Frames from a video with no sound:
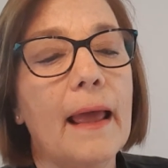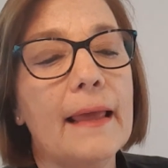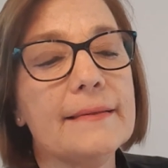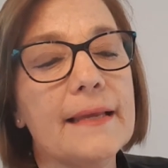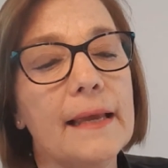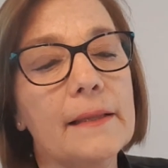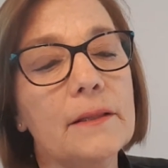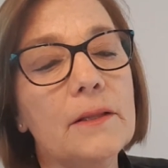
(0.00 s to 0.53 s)
as
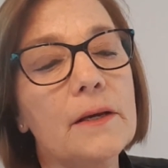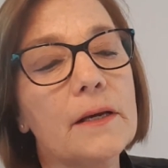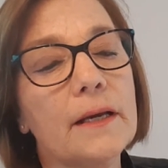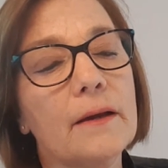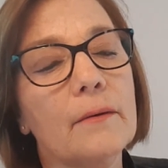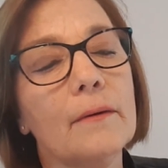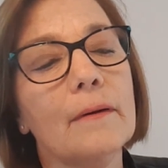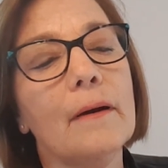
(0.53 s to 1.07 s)
I
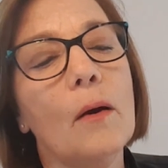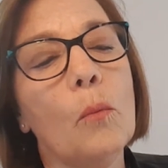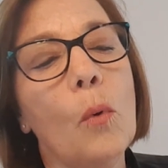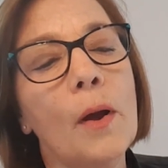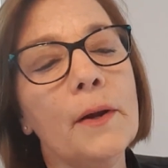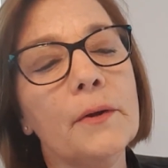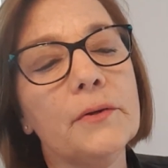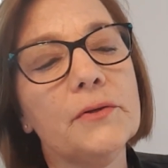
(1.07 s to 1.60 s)
look,
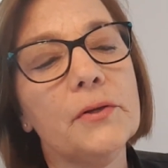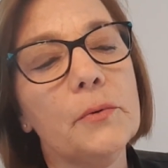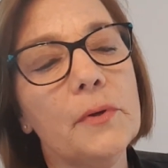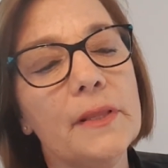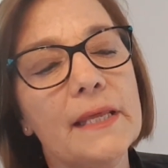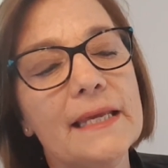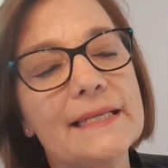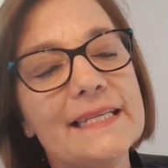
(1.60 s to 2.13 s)
one or two
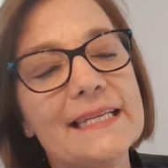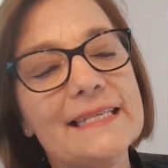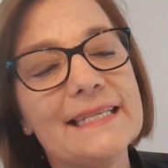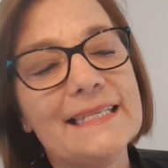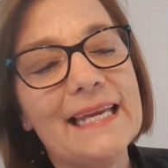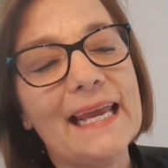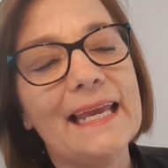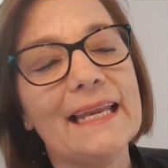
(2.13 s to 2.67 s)
of these is
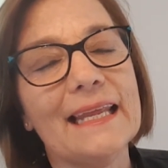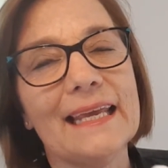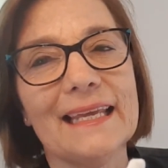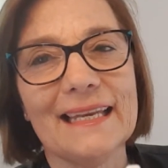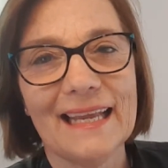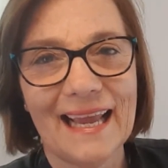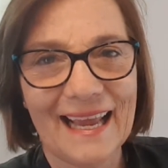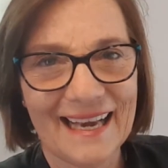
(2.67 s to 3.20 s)

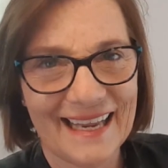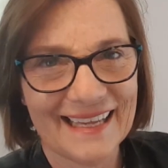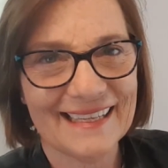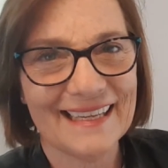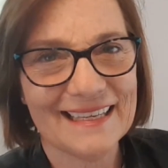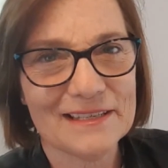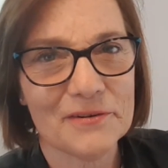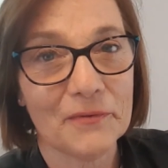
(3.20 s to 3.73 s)
dated, and it
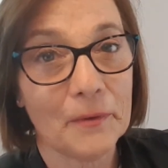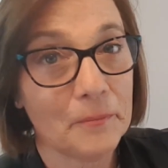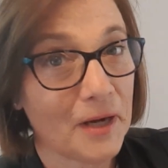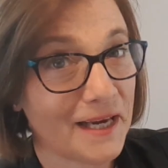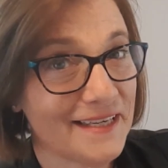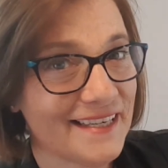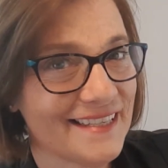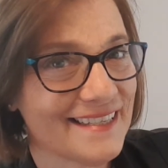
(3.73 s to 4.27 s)
is from
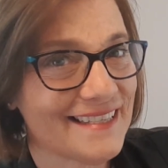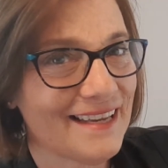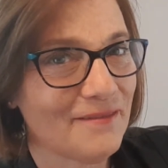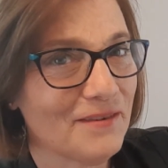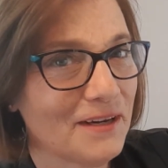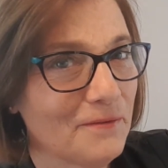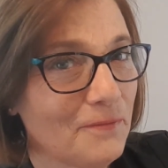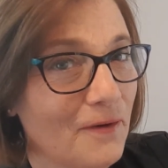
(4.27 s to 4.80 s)

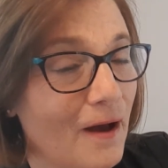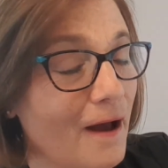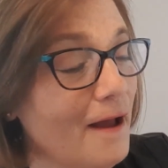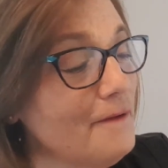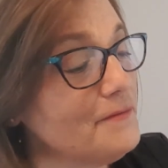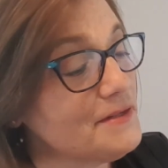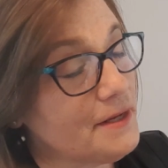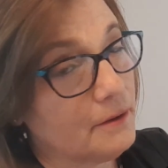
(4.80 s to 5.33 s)

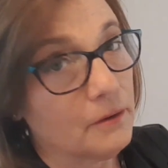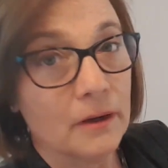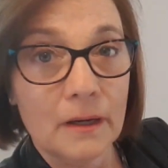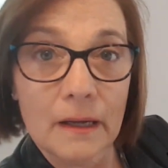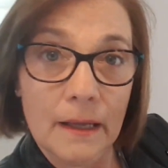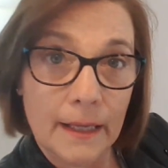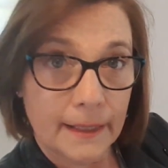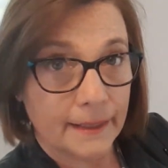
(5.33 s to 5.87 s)
1975. So,
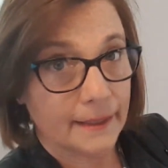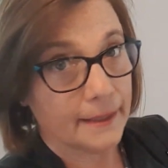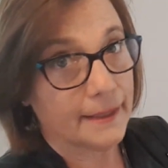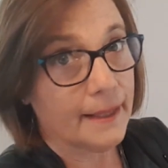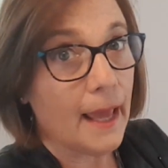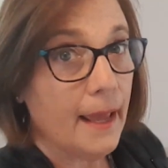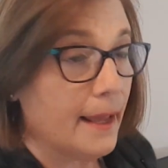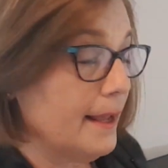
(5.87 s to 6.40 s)

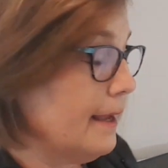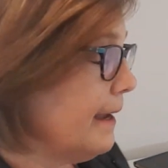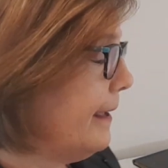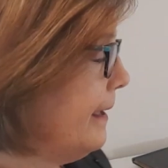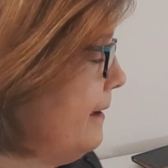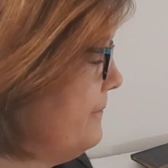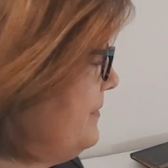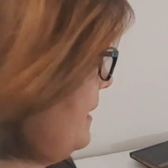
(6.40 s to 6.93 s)
yay, I have